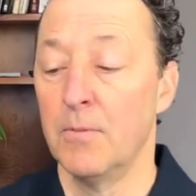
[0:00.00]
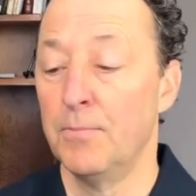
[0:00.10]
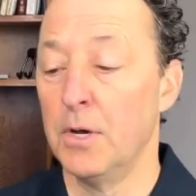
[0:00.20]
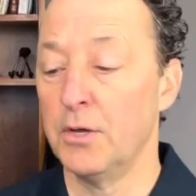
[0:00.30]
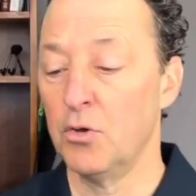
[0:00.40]

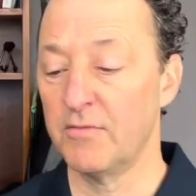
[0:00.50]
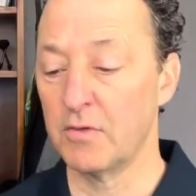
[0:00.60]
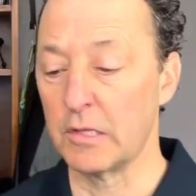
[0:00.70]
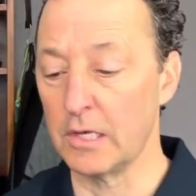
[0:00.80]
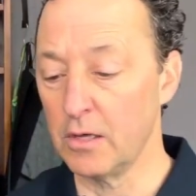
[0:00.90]
but you have a
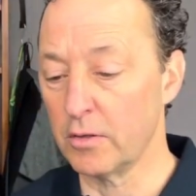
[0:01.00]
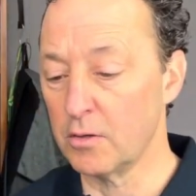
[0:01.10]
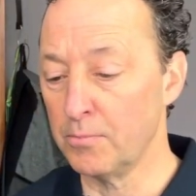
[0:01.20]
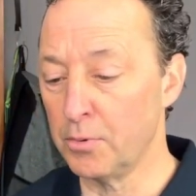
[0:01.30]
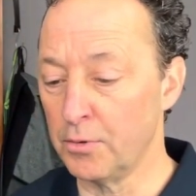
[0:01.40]
sales
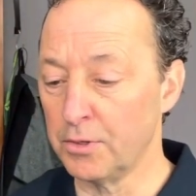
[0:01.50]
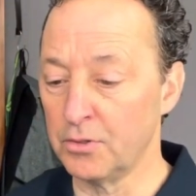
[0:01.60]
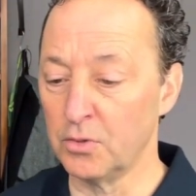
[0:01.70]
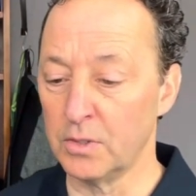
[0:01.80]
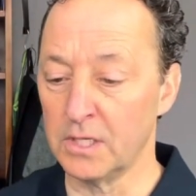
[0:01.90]
component
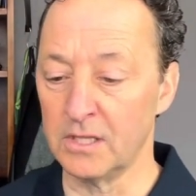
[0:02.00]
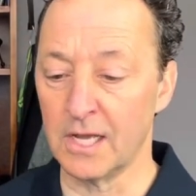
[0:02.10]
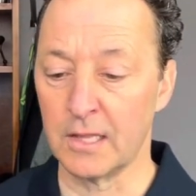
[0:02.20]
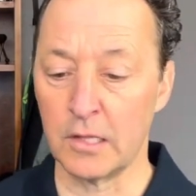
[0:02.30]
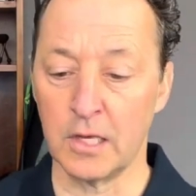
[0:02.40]
to it, and
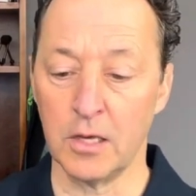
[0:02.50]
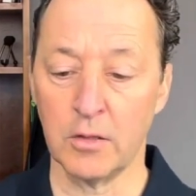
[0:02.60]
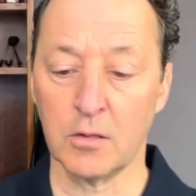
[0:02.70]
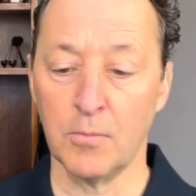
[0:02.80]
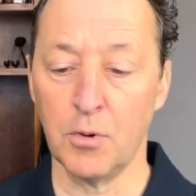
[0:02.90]
that
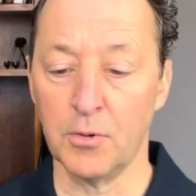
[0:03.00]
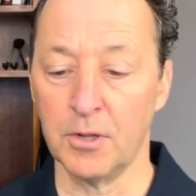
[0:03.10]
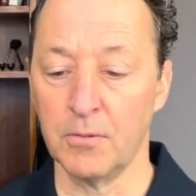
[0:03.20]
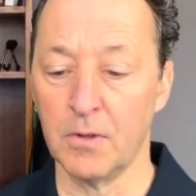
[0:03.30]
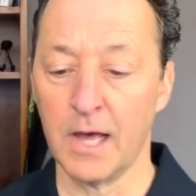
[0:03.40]
sales
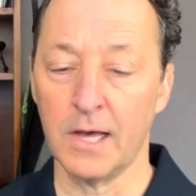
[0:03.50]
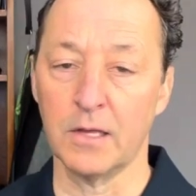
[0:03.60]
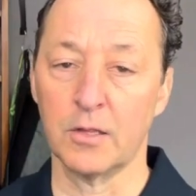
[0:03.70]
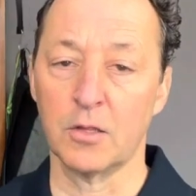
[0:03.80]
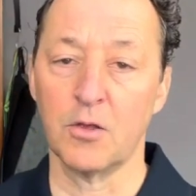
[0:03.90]
component
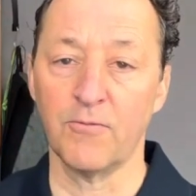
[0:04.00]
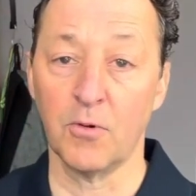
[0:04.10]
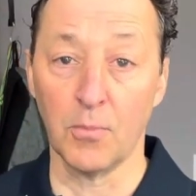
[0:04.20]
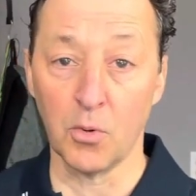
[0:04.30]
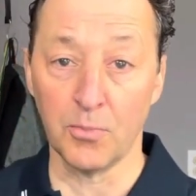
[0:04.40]
has
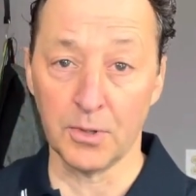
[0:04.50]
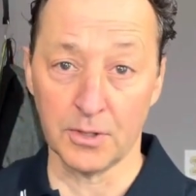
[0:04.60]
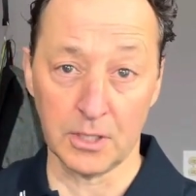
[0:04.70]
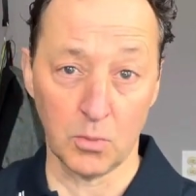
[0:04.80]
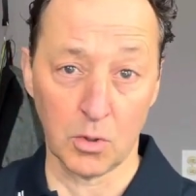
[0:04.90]
different
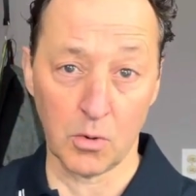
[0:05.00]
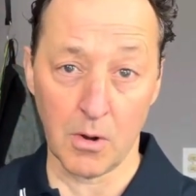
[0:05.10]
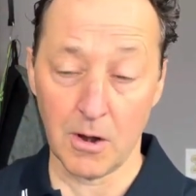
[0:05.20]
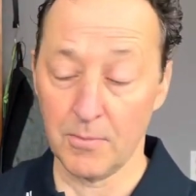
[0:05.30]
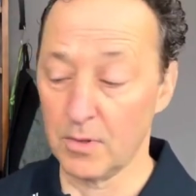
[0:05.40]
mobility
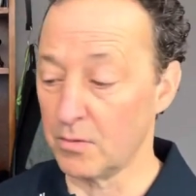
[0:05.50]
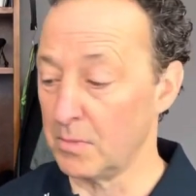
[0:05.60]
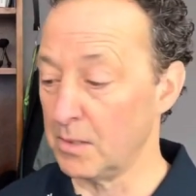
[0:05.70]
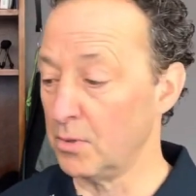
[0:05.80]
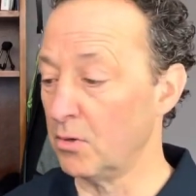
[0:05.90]
requirements.
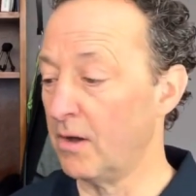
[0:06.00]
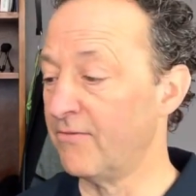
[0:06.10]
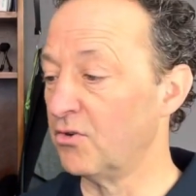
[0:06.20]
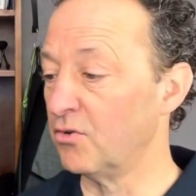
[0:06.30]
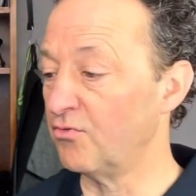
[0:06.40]
Maybe you
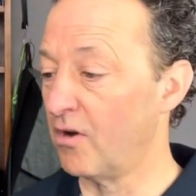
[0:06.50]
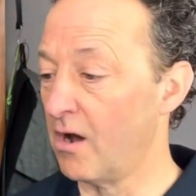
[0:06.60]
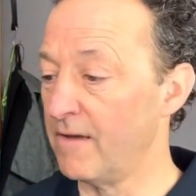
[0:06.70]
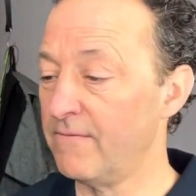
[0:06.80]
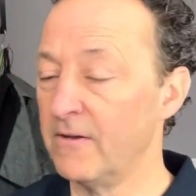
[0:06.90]
have to
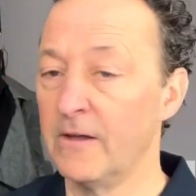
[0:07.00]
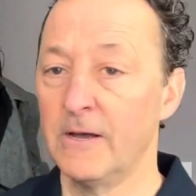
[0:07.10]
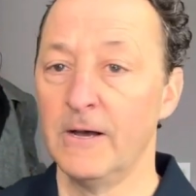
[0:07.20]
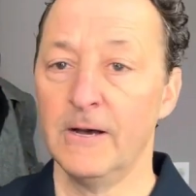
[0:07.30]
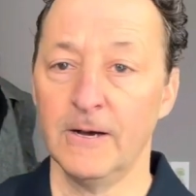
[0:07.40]
drive
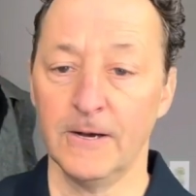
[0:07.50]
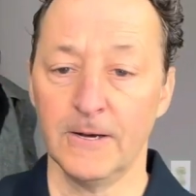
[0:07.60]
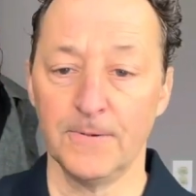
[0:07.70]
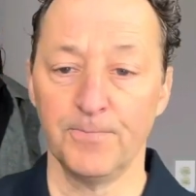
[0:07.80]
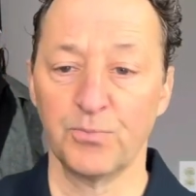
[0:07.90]

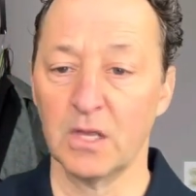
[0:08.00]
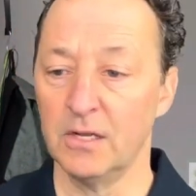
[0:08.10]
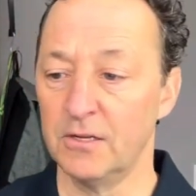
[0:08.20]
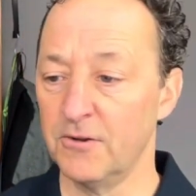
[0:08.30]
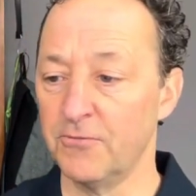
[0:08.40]

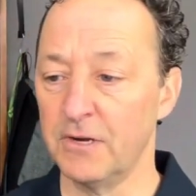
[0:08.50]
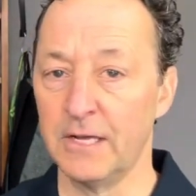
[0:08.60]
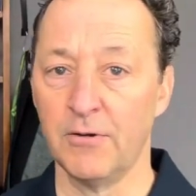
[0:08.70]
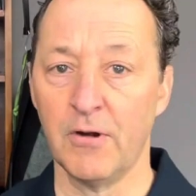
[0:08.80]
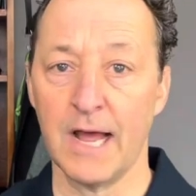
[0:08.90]
and different
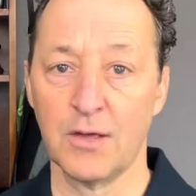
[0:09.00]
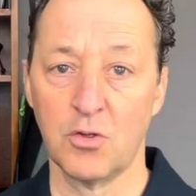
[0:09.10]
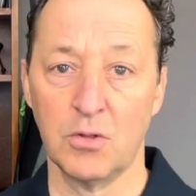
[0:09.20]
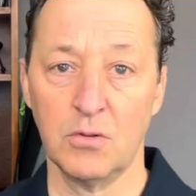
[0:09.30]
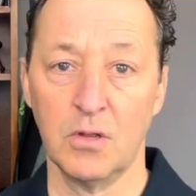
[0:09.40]

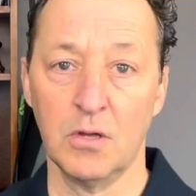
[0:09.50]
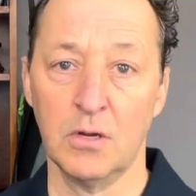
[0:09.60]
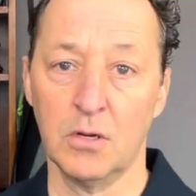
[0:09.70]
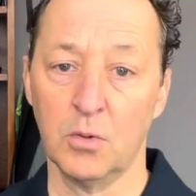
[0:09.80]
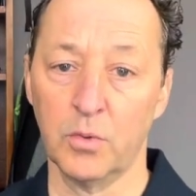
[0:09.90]
interaction
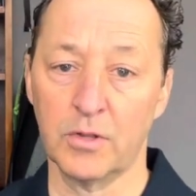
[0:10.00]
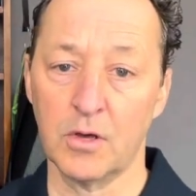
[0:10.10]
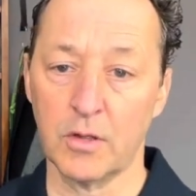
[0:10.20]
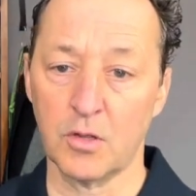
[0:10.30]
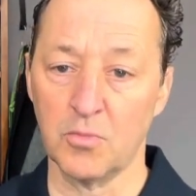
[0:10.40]
with
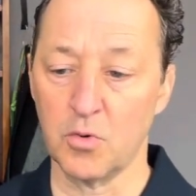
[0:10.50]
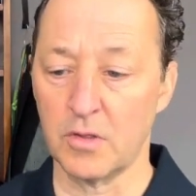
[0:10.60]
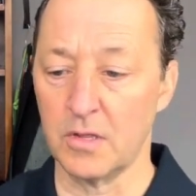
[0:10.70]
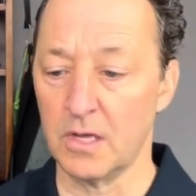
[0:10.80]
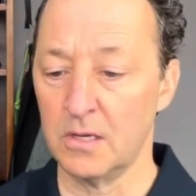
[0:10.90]

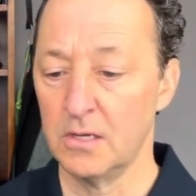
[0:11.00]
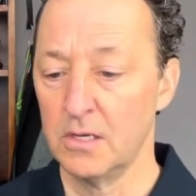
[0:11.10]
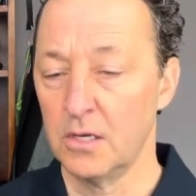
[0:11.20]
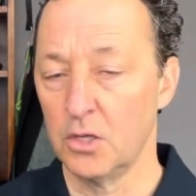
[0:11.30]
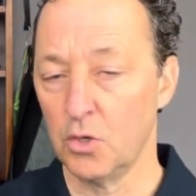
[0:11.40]
customers. Then
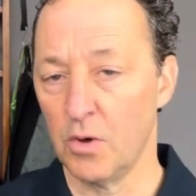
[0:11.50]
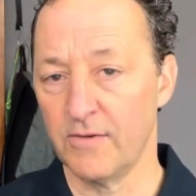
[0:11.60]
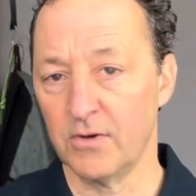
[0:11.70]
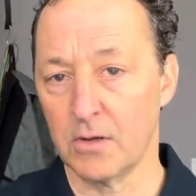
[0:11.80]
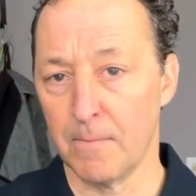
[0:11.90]
you
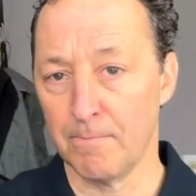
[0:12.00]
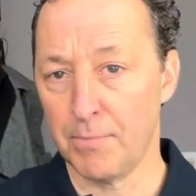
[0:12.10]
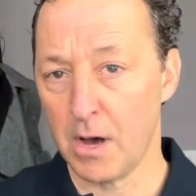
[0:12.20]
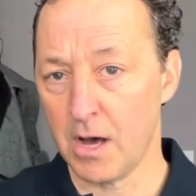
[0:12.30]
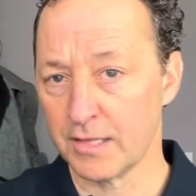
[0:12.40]
have a
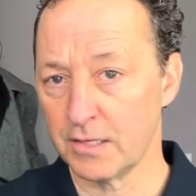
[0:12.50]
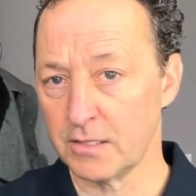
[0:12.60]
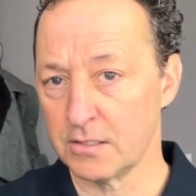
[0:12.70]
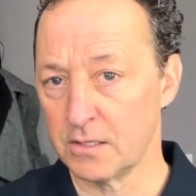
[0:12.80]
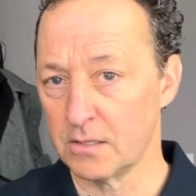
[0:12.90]

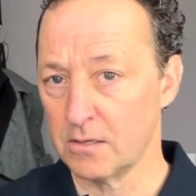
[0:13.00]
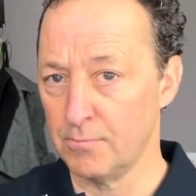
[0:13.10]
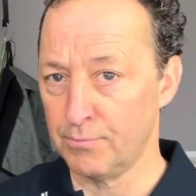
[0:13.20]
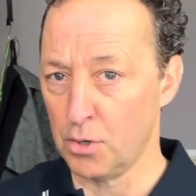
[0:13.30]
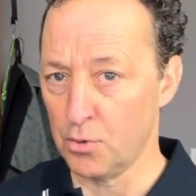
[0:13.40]
composite
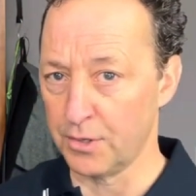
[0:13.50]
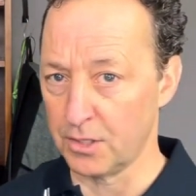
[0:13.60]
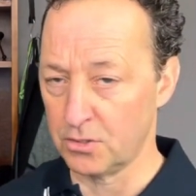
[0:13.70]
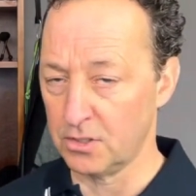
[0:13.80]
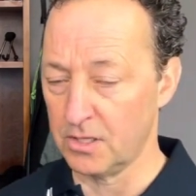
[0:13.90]
component to